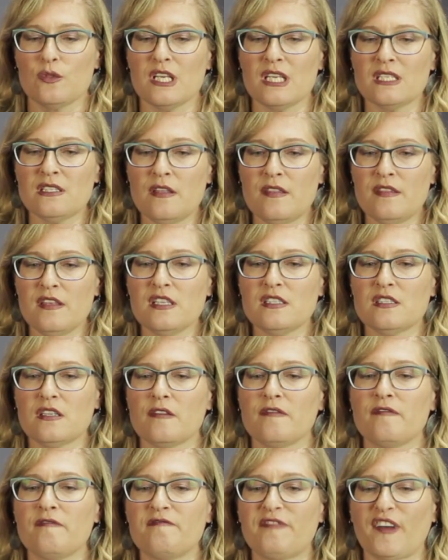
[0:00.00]
These are things that
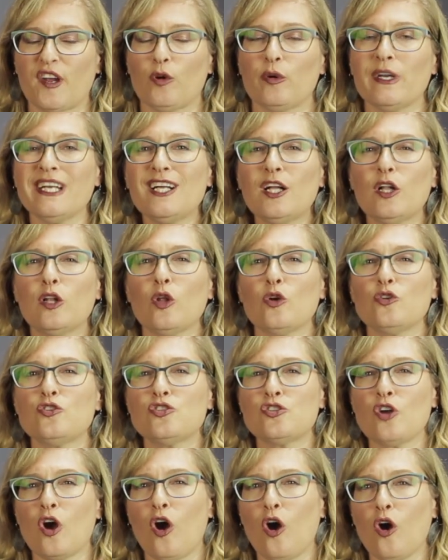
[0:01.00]
are very
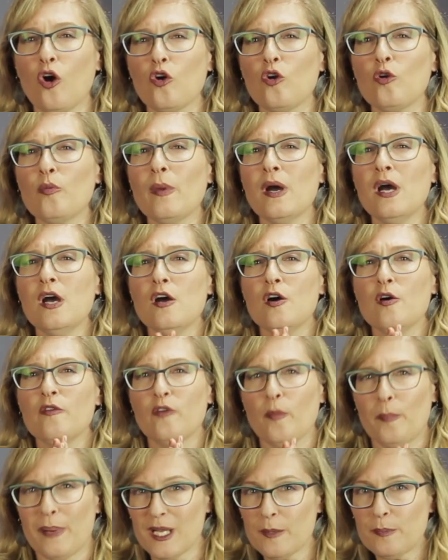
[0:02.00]
close to home
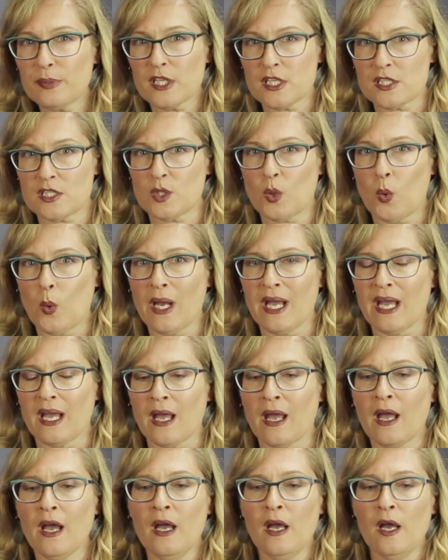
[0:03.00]
for people at
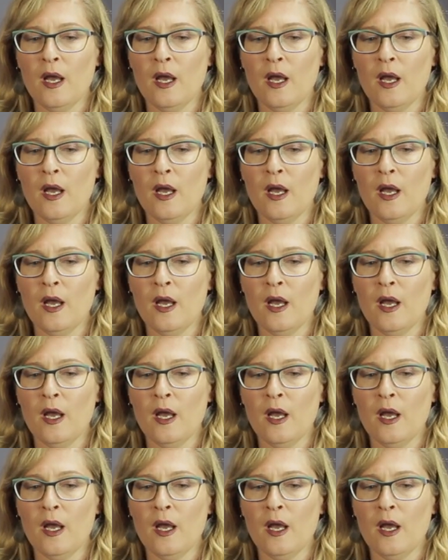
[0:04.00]
Square,